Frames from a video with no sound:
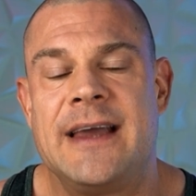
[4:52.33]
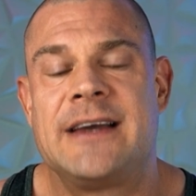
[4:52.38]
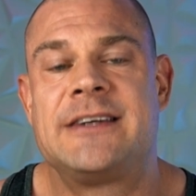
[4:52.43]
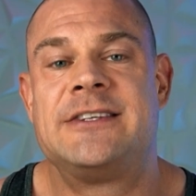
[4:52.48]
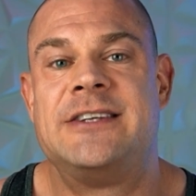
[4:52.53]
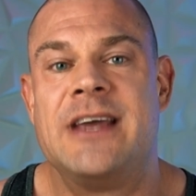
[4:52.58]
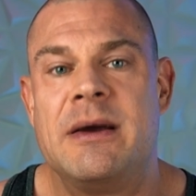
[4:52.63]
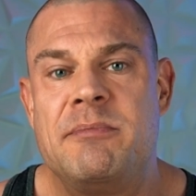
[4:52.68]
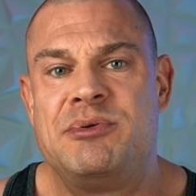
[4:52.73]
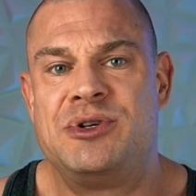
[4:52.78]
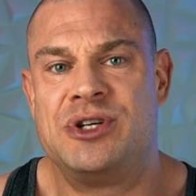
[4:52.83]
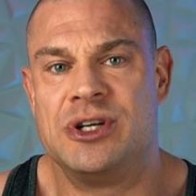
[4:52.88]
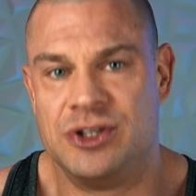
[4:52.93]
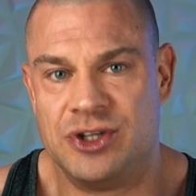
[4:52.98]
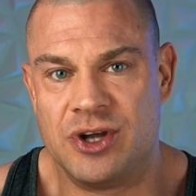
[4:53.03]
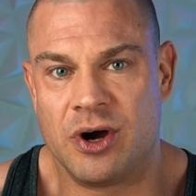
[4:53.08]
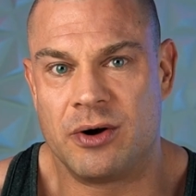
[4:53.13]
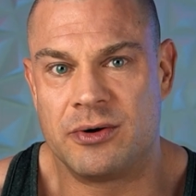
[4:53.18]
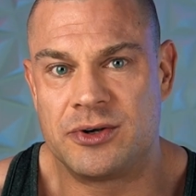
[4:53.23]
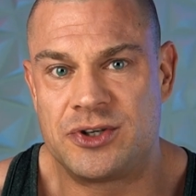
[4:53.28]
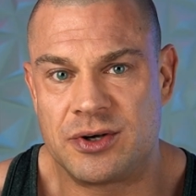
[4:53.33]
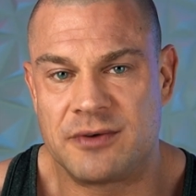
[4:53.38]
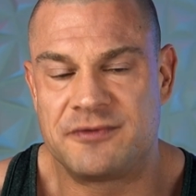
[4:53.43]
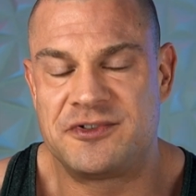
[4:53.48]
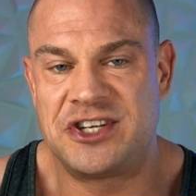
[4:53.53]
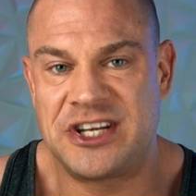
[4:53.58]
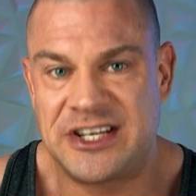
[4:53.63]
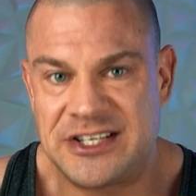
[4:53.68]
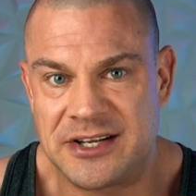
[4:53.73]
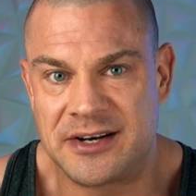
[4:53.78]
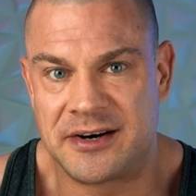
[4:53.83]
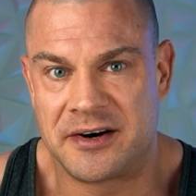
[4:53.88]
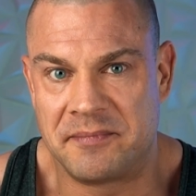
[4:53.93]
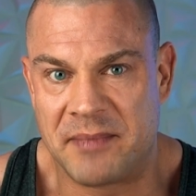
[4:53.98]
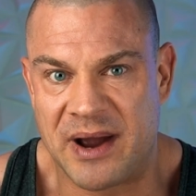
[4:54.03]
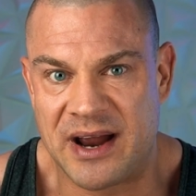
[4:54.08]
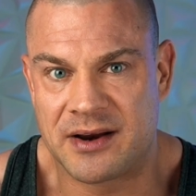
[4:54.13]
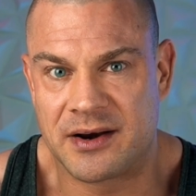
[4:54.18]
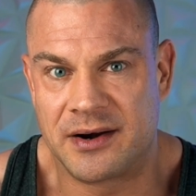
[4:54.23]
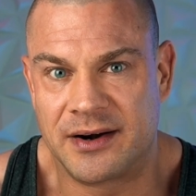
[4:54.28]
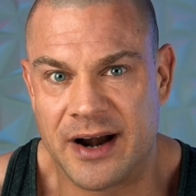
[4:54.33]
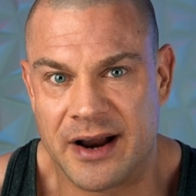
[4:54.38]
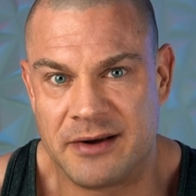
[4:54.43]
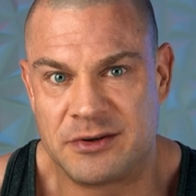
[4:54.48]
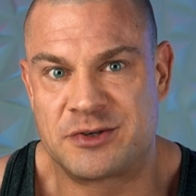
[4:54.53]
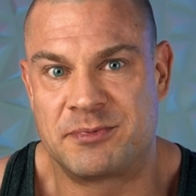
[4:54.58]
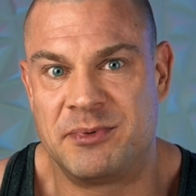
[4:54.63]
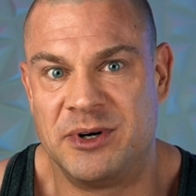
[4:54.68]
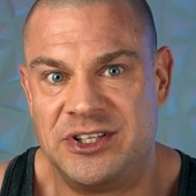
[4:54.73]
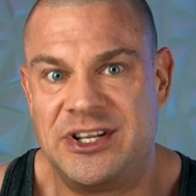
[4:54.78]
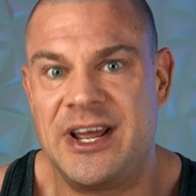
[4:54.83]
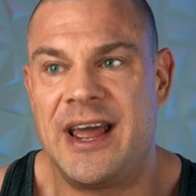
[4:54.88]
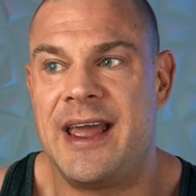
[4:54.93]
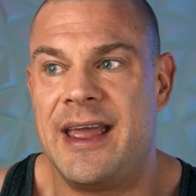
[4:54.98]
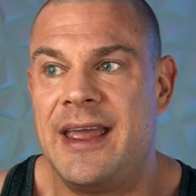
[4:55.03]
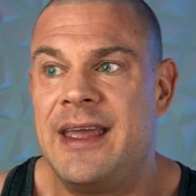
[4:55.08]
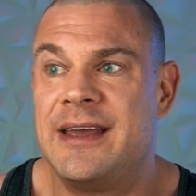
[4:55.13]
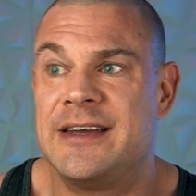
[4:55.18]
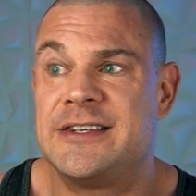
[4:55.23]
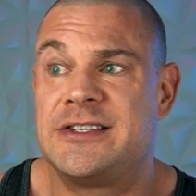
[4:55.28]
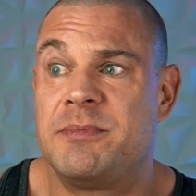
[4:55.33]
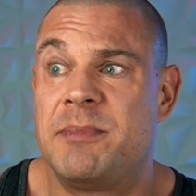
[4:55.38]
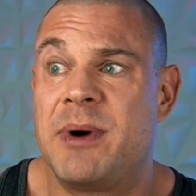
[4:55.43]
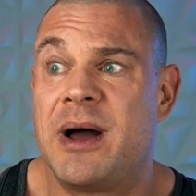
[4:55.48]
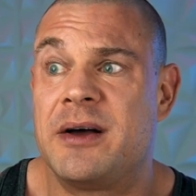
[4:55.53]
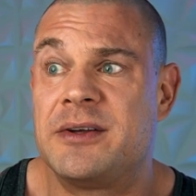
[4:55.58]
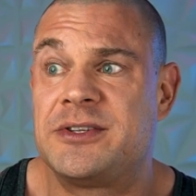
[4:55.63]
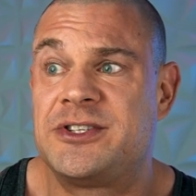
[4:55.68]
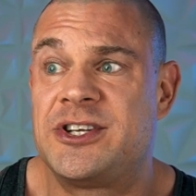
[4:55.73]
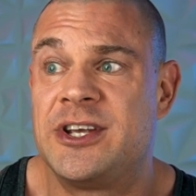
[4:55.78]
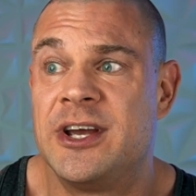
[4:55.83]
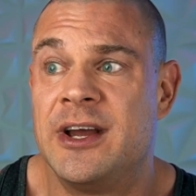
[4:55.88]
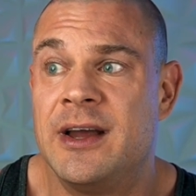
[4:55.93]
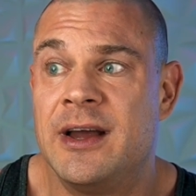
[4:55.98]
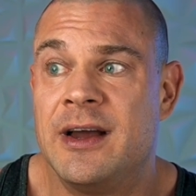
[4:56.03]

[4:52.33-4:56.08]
exemption dose of 1600 micrograms per day is about